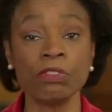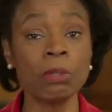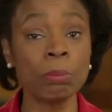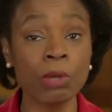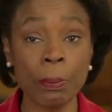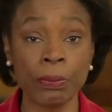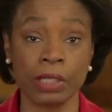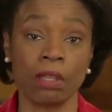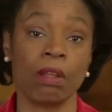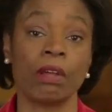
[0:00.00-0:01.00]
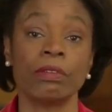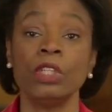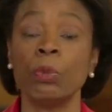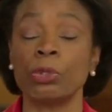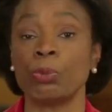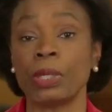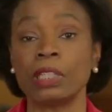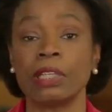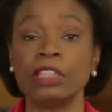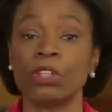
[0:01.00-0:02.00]
from property law, which
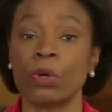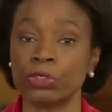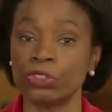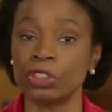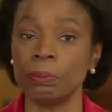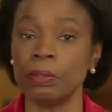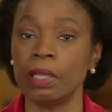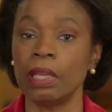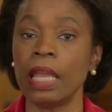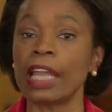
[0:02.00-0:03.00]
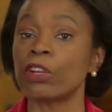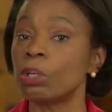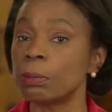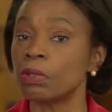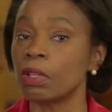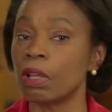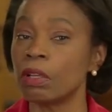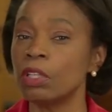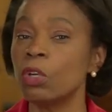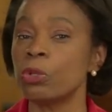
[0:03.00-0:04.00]
regulates ownership, and criminal
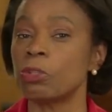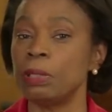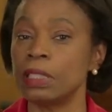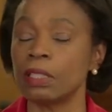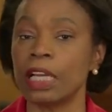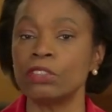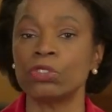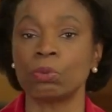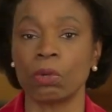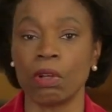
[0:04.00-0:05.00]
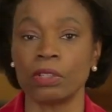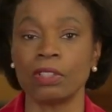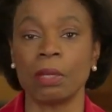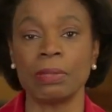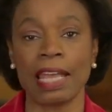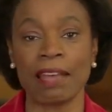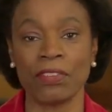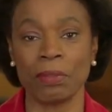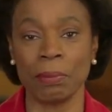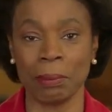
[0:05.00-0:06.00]
law, which penalizes wrongs on behalf
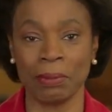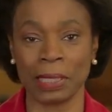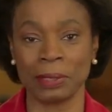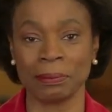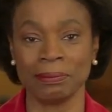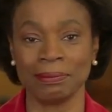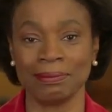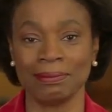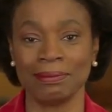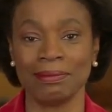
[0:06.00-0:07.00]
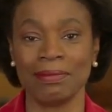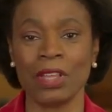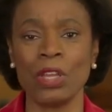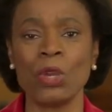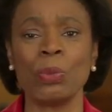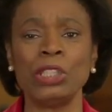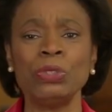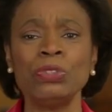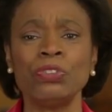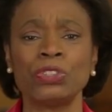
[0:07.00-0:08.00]
of the public. We
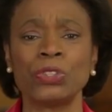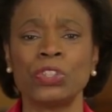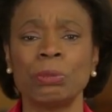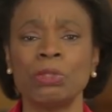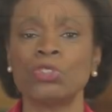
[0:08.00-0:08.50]
use the term